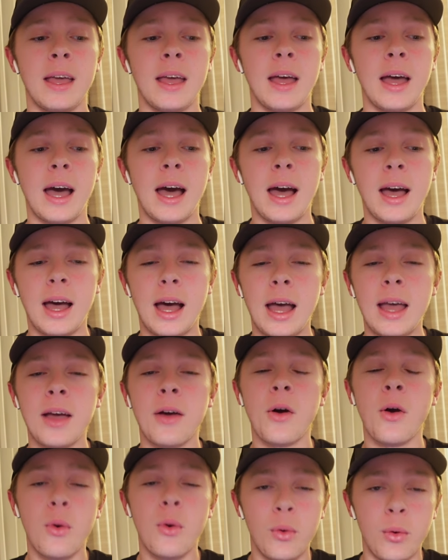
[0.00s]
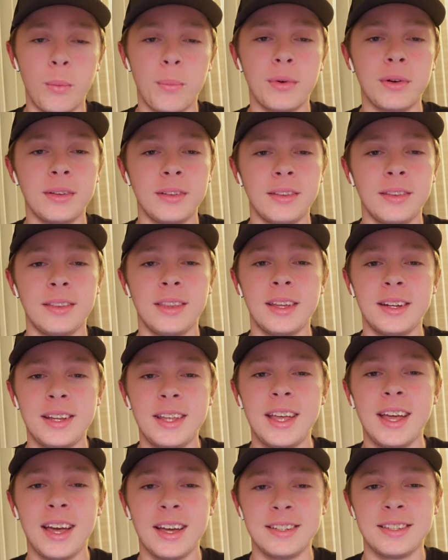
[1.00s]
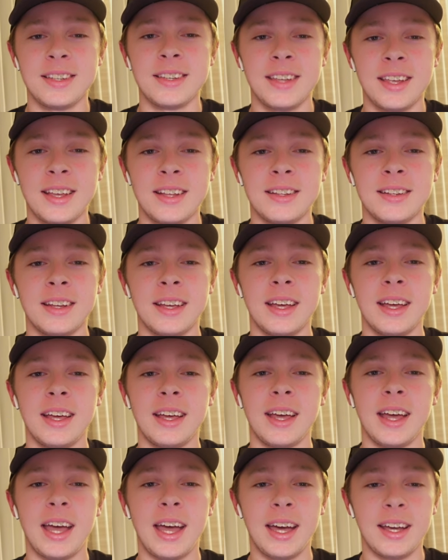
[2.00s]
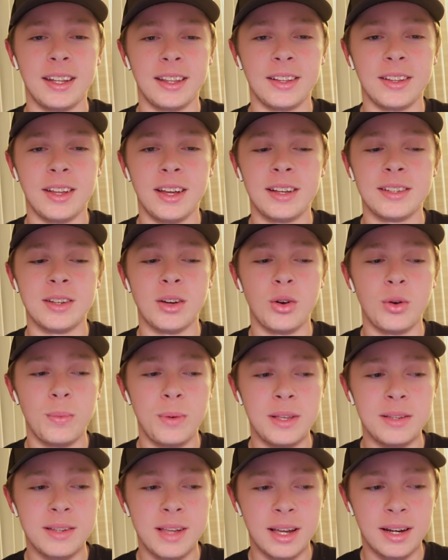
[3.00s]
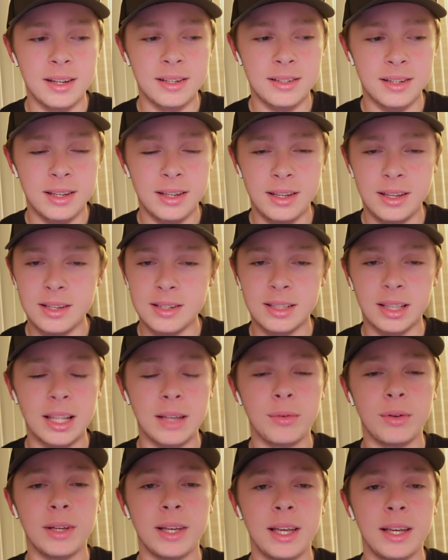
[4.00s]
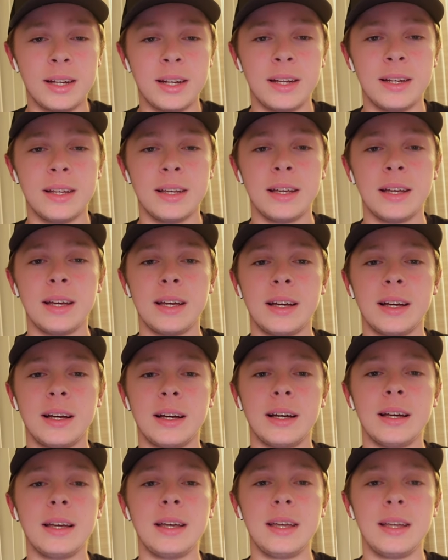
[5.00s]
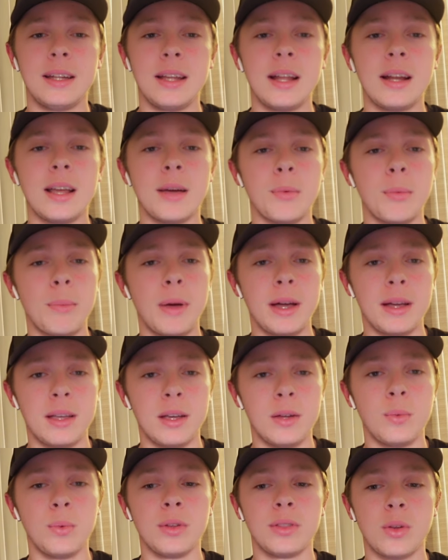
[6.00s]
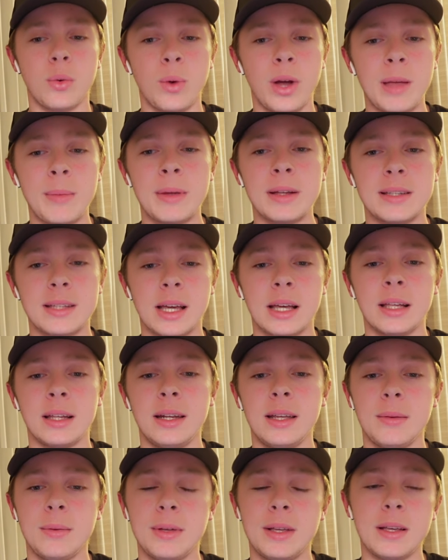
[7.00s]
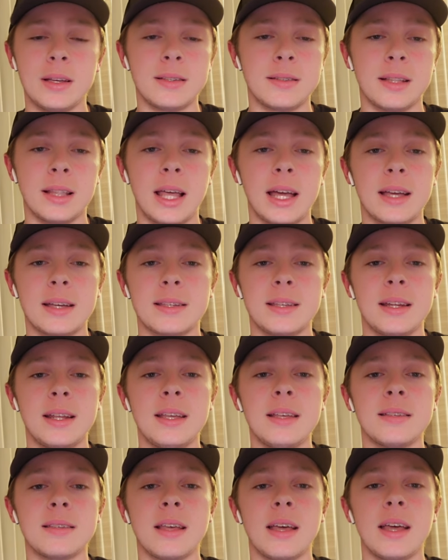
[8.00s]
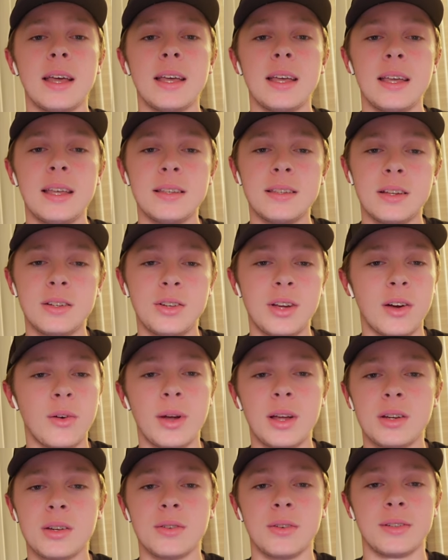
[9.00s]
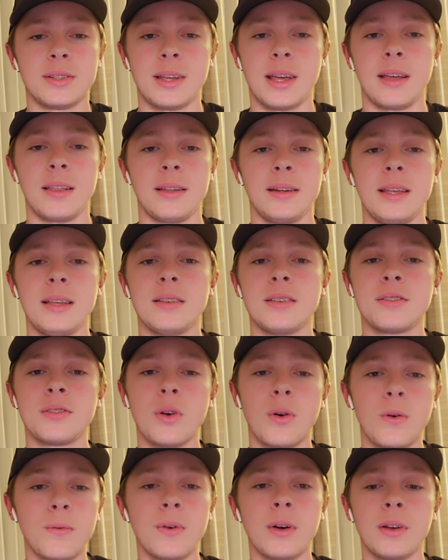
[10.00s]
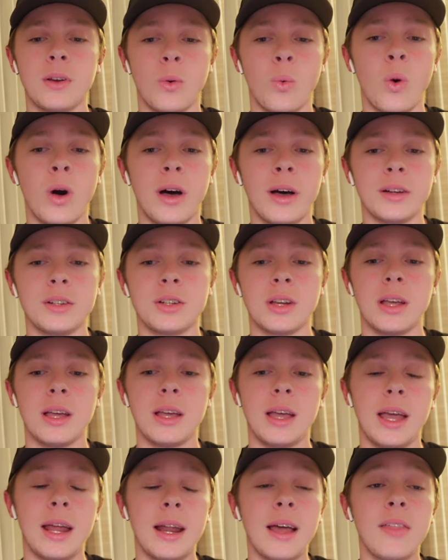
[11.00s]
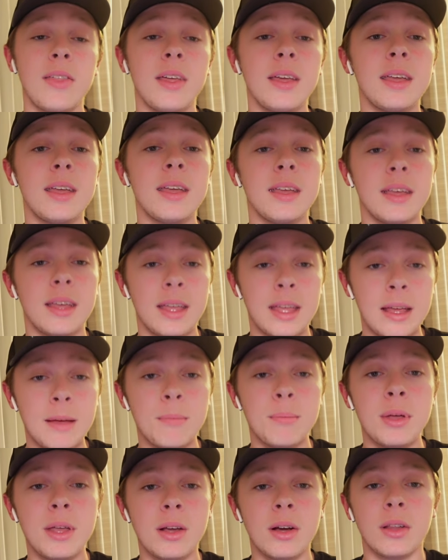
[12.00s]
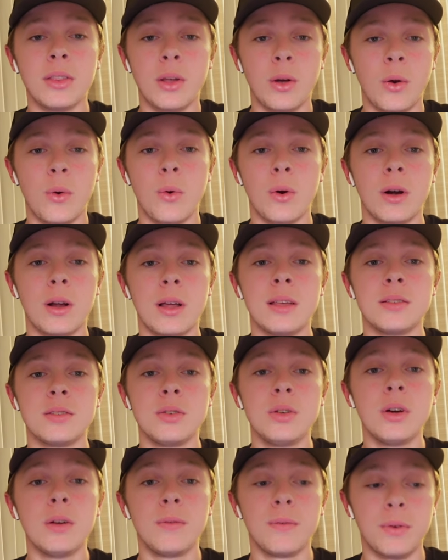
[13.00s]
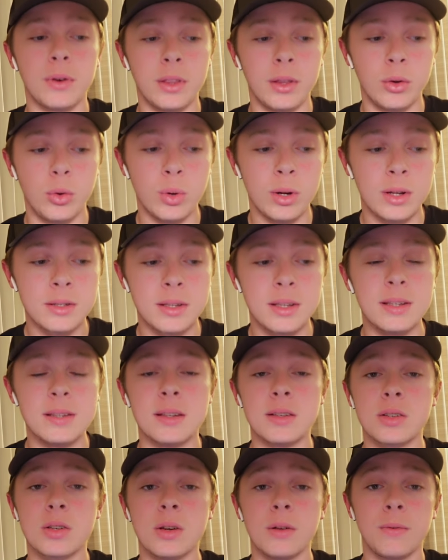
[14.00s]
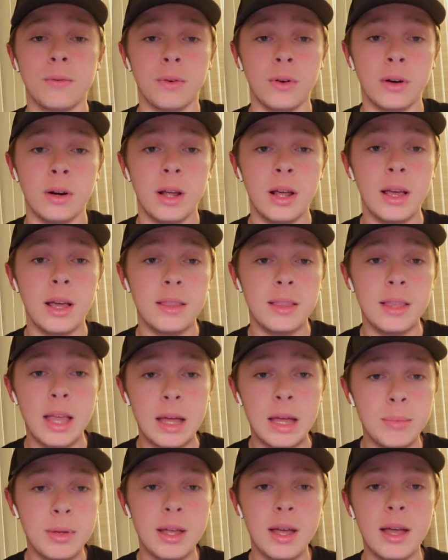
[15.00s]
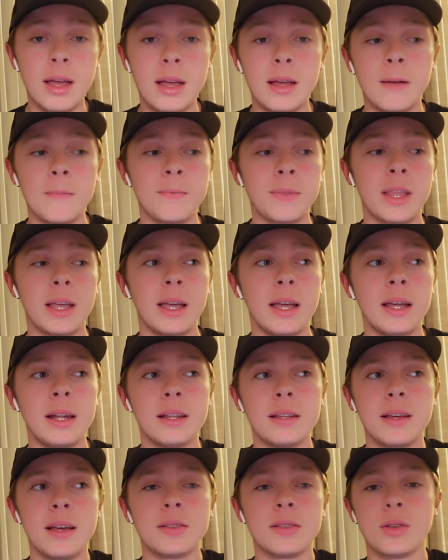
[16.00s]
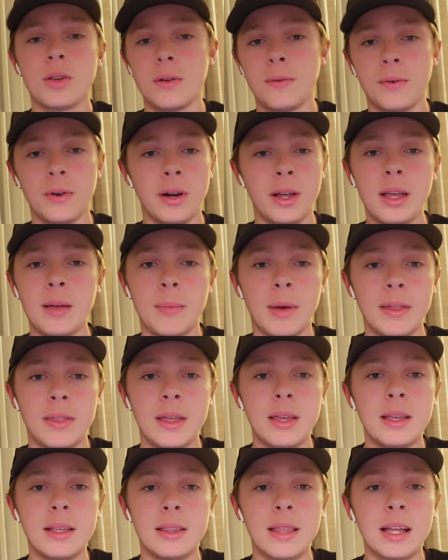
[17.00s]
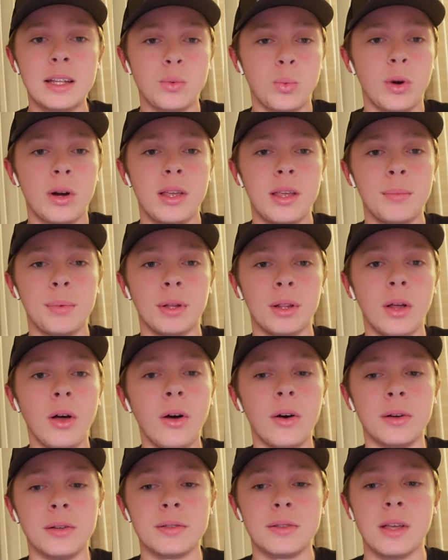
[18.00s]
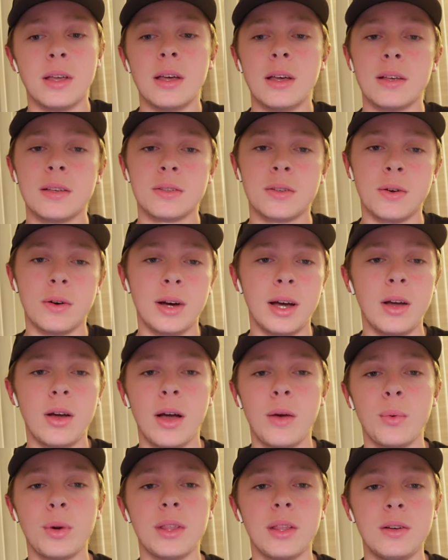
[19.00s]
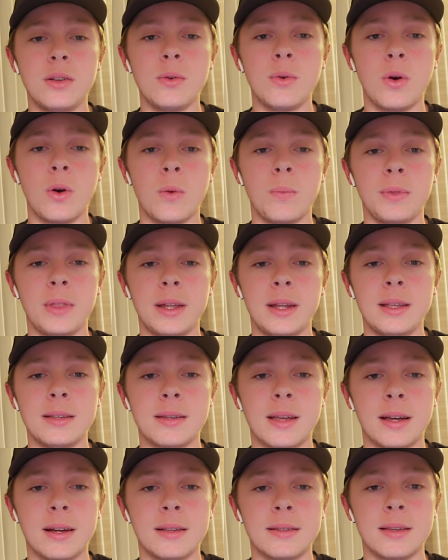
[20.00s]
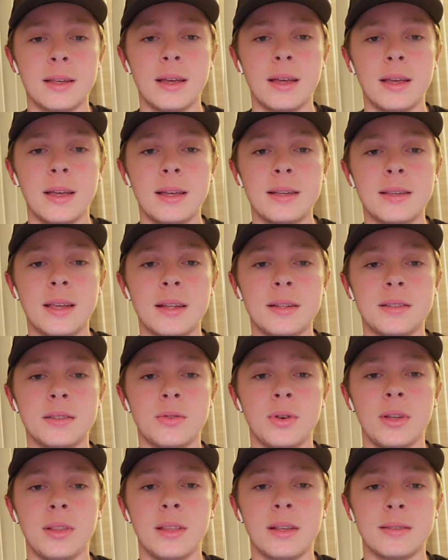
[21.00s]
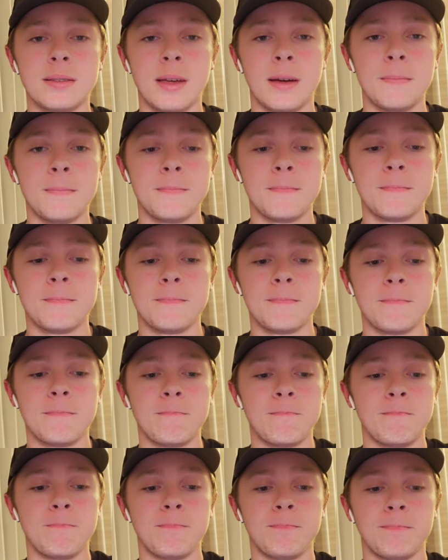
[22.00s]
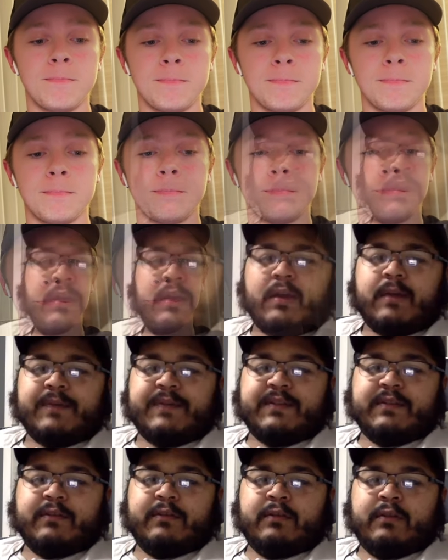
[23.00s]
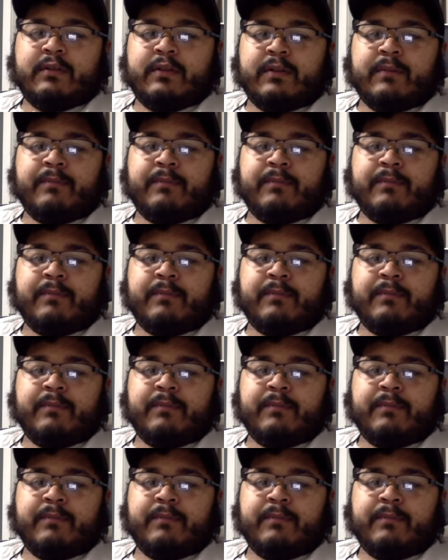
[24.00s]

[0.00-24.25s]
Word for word: I, I hope that he has his head out of the clouds. I hope he's got his he's level headed uh, and, and coming back in with the right mentality. Because, like I said, he's he's a generational talent. He's so fun to watch, and I think him being on the court is good for the Grizzlies. It's good for the NBA, and it, it's good for him. I think that's where he belongs. So I, I really do hope that he's got his his head straight this time. Absolutely.